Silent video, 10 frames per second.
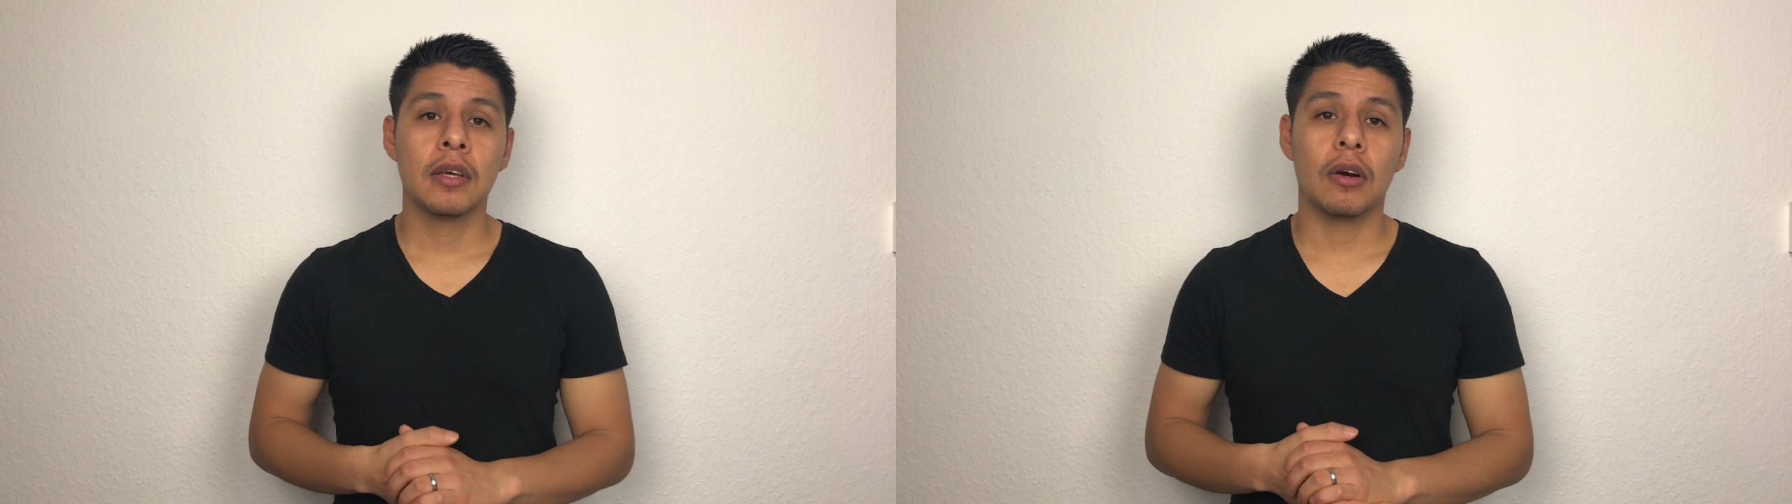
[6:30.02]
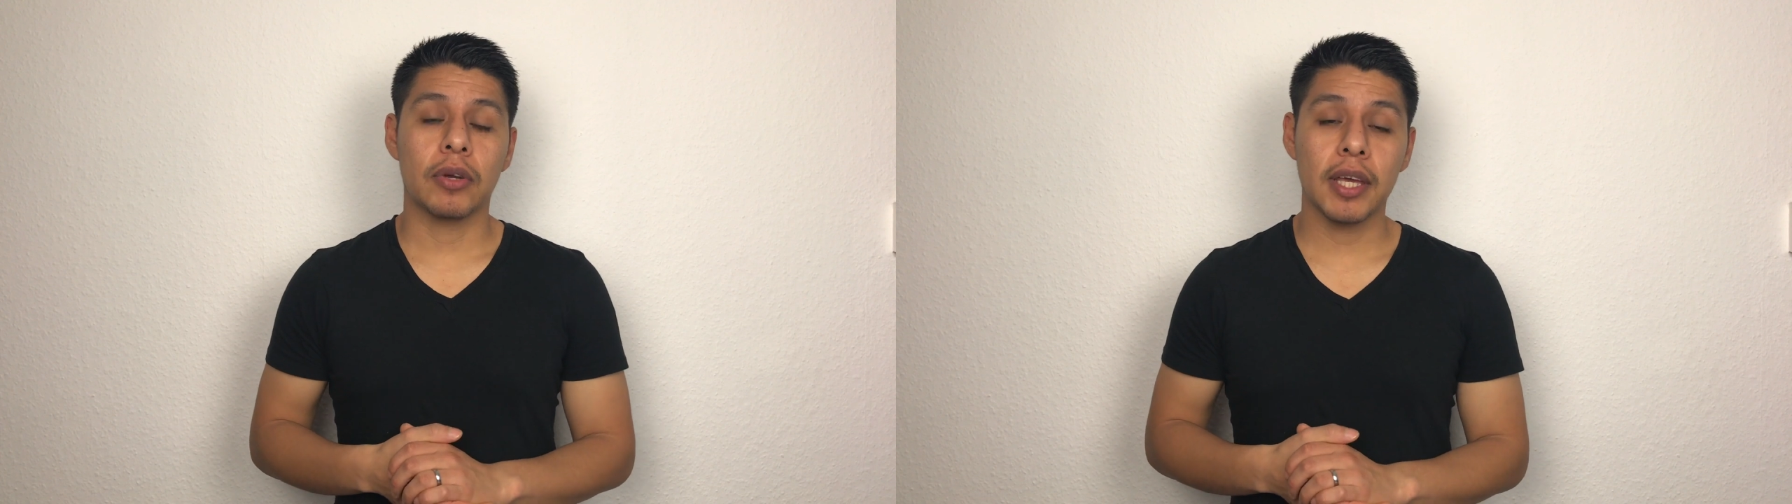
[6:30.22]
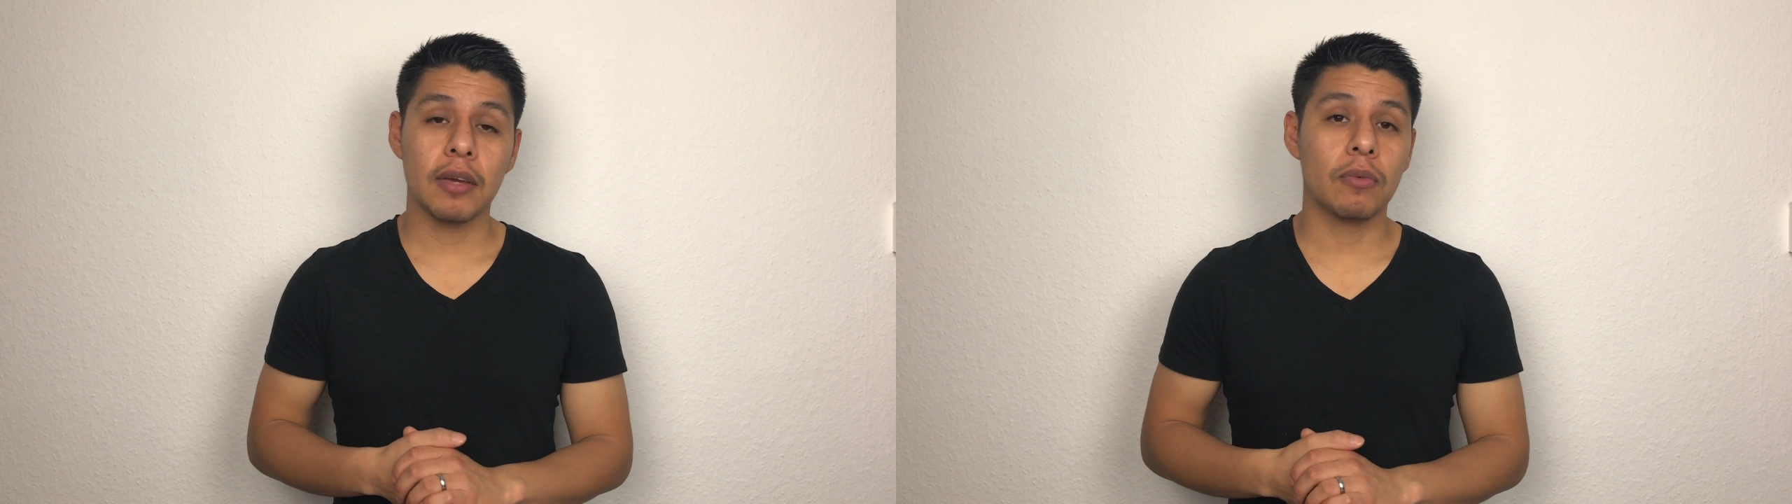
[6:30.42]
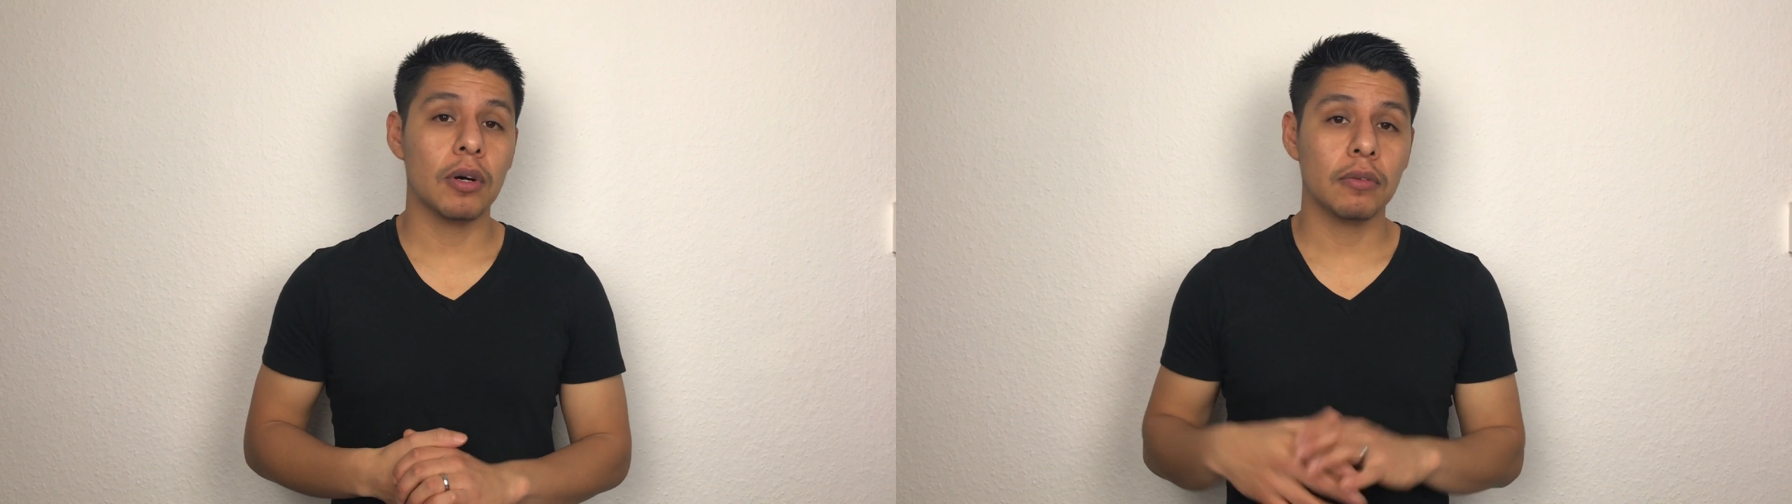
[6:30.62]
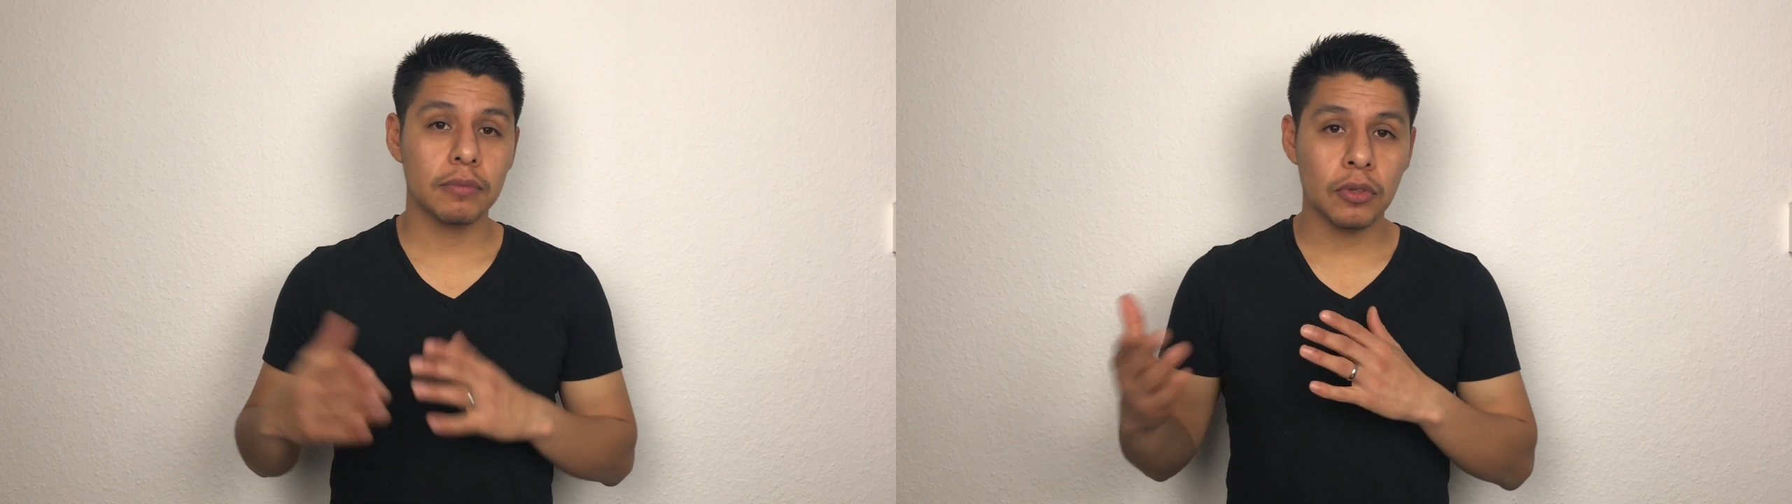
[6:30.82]
Okay,
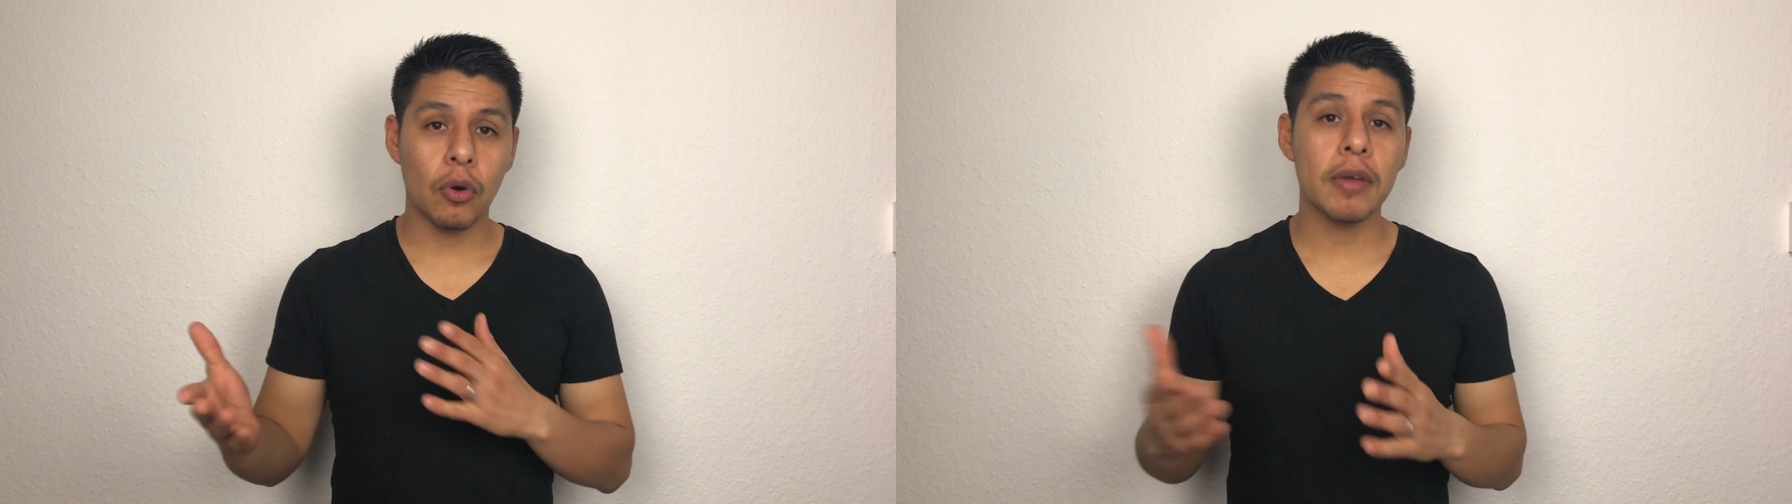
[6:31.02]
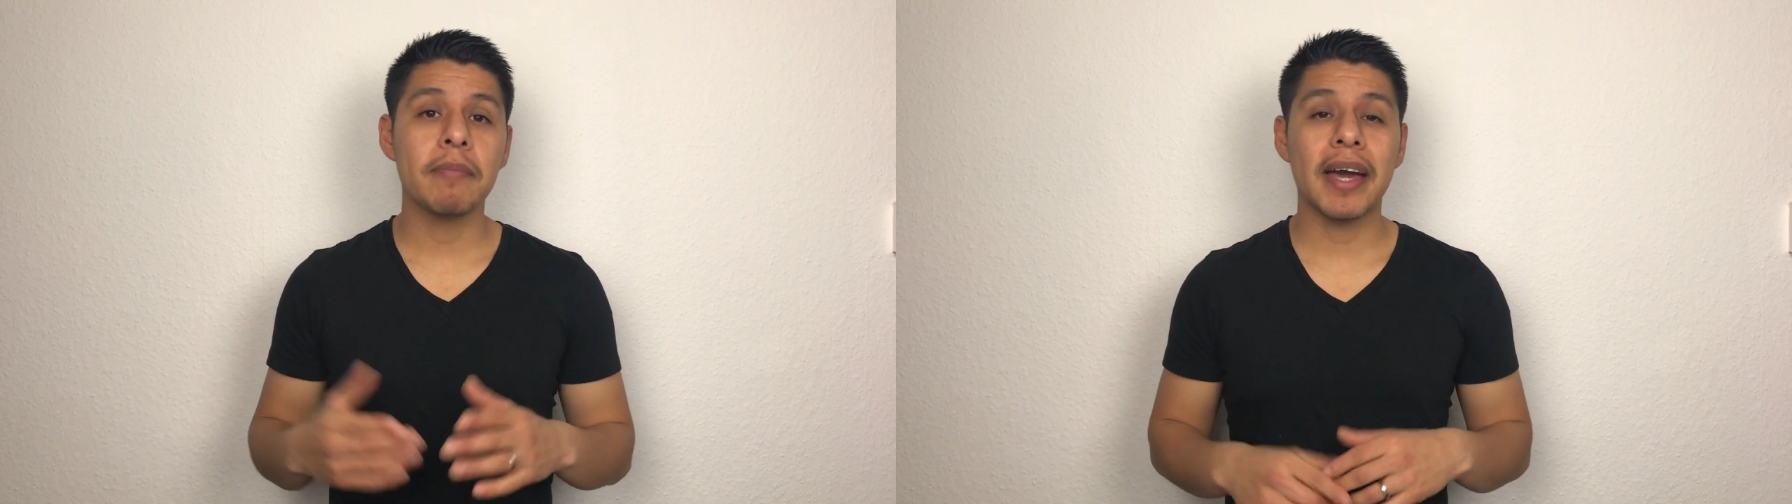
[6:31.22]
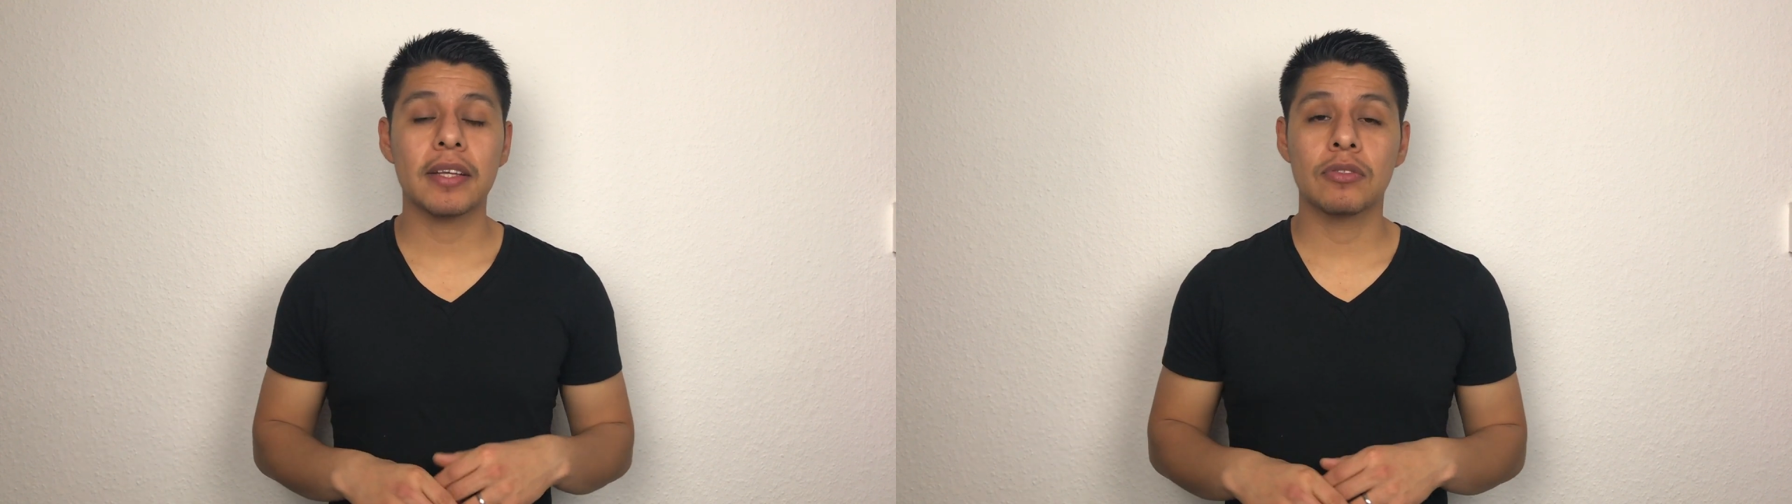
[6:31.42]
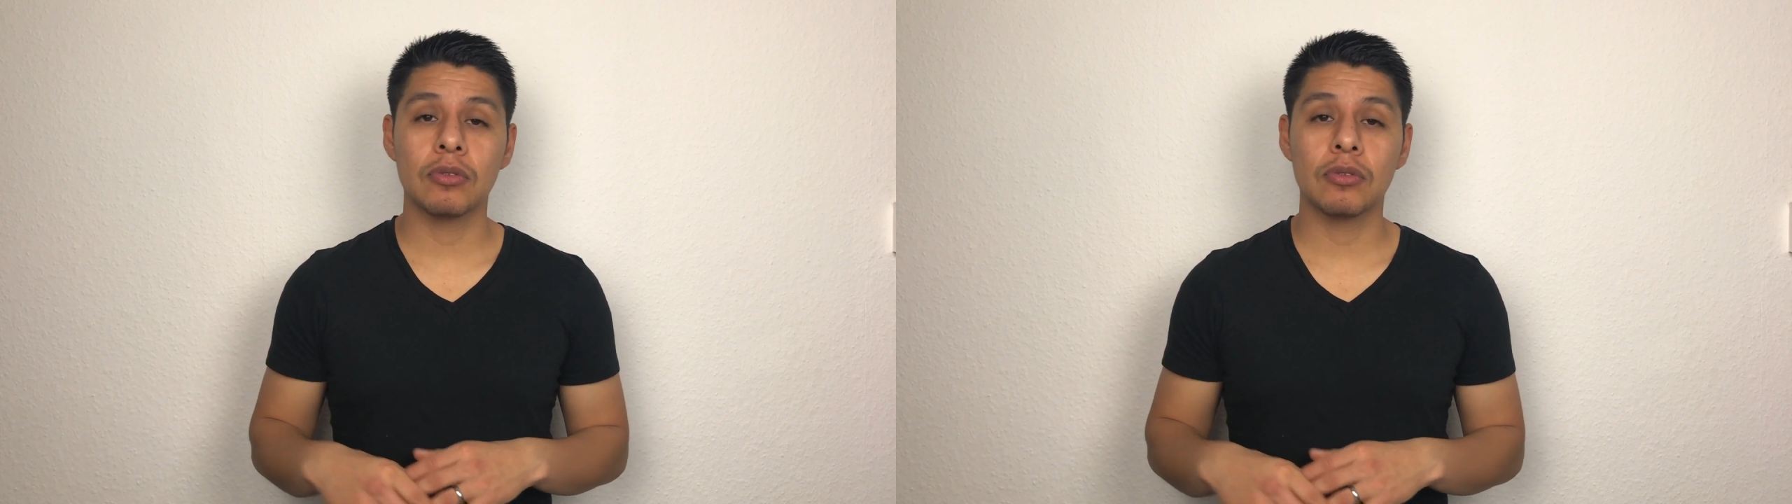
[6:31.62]
well, going back